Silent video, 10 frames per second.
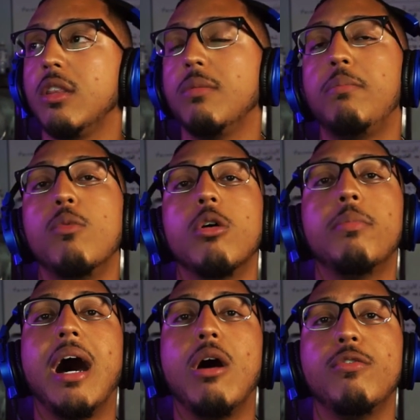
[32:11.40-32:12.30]
the
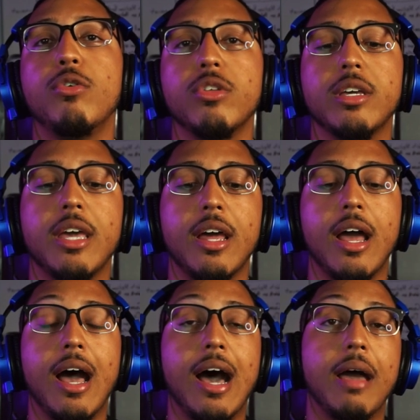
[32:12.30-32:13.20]
more powerful they
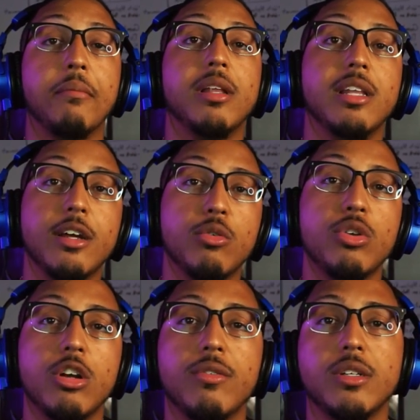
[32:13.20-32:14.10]
get i'm a
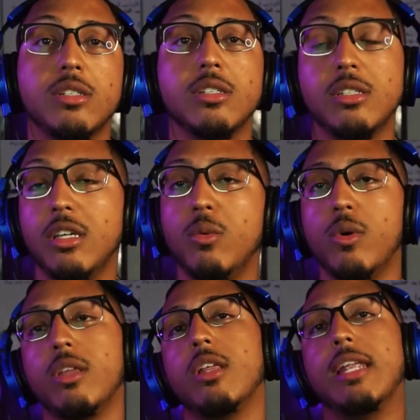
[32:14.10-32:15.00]
little nervous to see
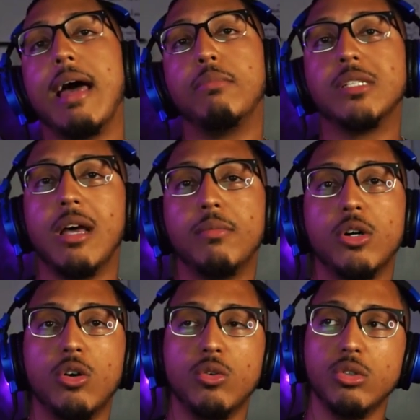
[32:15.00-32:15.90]
where the
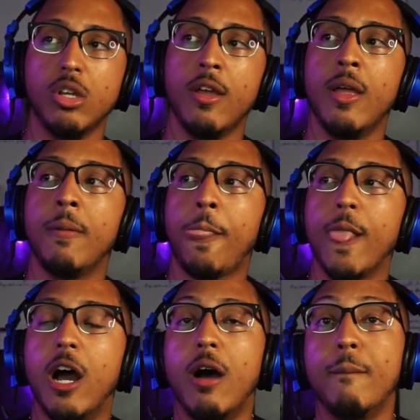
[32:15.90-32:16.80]
laptop goes
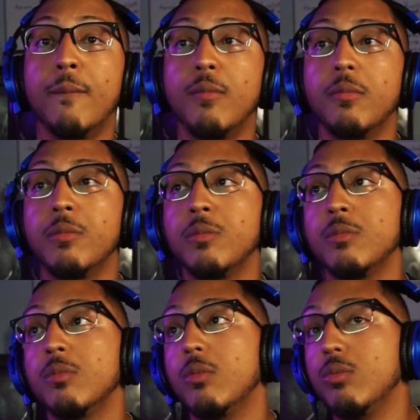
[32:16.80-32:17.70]
um
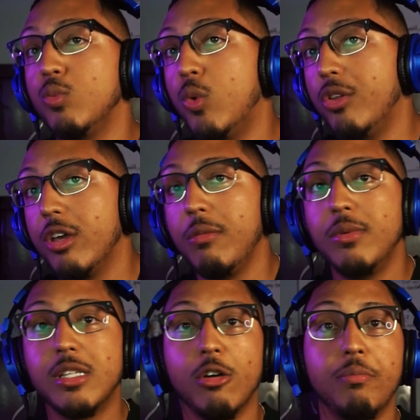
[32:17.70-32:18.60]
will they
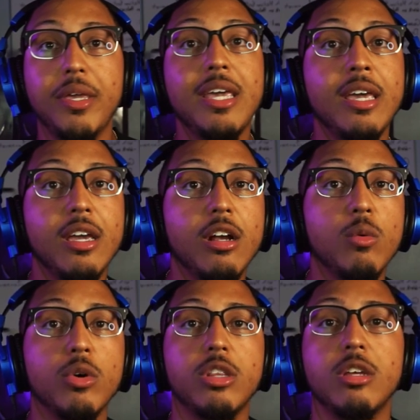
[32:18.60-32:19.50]
still be
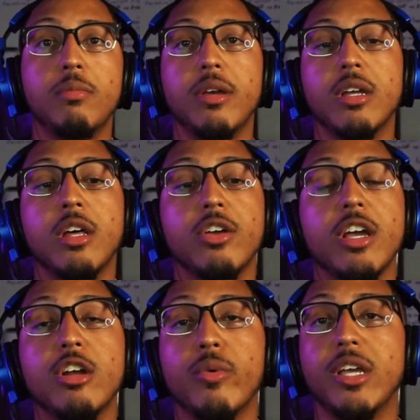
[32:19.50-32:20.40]
here will there be
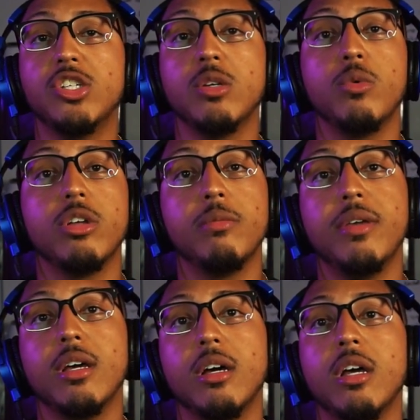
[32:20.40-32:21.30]
another iteration will there
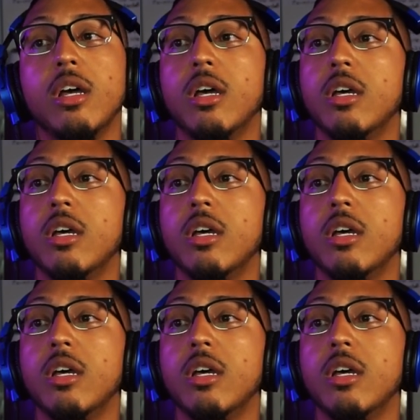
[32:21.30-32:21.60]
be a